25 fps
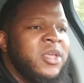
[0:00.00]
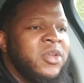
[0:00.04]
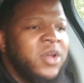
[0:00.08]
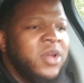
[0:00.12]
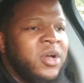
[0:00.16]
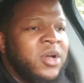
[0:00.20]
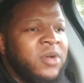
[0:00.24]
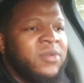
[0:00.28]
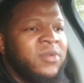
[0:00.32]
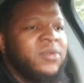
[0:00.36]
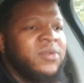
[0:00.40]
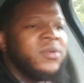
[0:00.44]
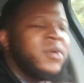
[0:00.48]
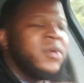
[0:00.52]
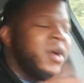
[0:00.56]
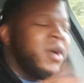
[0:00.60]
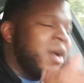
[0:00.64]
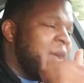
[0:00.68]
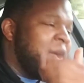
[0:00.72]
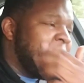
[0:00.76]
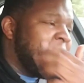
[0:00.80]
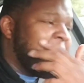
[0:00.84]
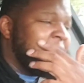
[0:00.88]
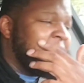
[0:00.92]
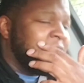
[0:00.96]
You know,
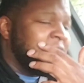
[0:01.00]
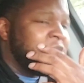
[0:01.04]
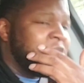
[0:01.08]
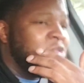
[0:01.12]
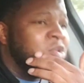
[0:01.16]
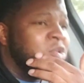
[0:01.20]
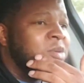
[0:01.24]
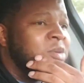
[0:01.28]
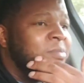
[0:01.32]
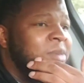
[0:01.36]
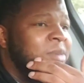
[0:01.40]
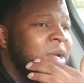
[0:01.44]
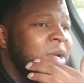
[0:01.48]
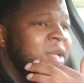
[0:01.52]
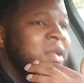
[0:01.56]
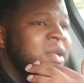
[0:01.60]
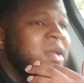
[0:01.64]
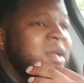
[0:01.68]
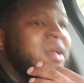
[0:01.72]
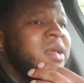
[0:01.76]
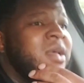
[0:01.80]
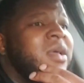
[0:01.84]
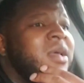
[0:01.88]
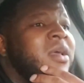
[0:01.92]
I'm not sure. But,